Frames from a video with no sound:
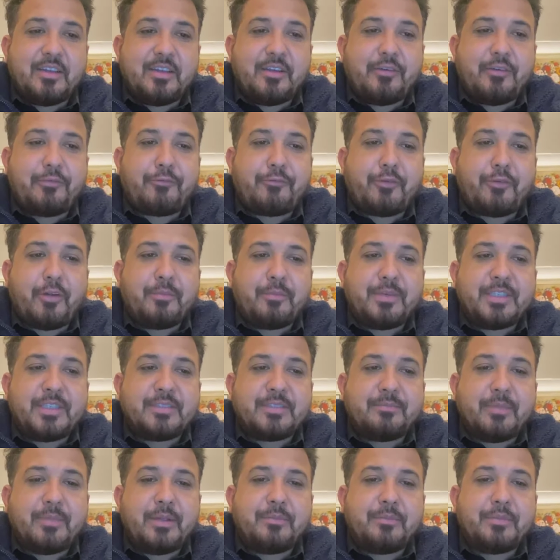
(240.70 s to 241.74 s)
from
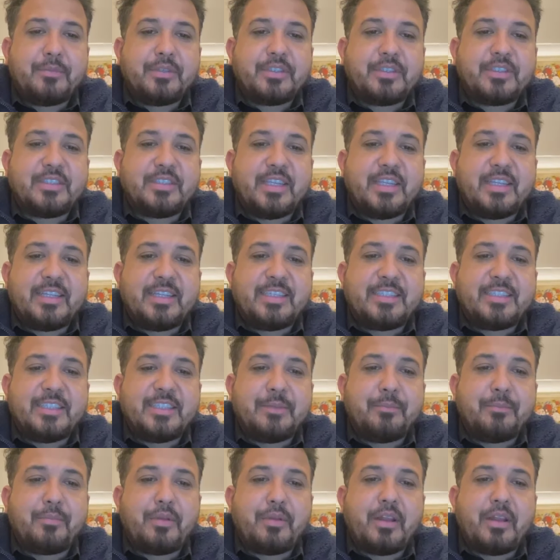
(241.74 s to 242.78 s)
its members, then it
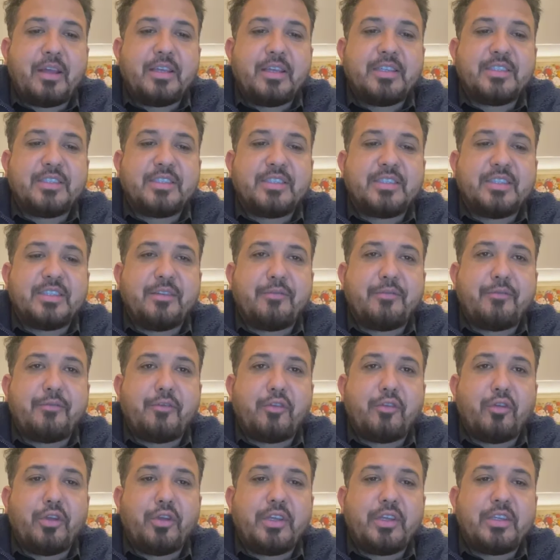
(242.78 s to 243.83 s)
implies the
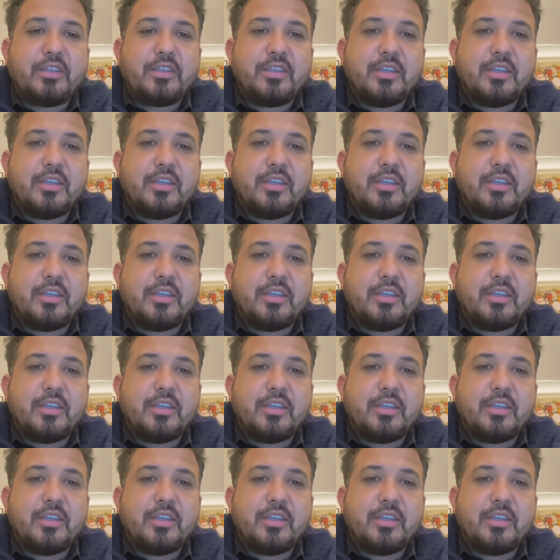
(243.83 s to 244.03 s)
following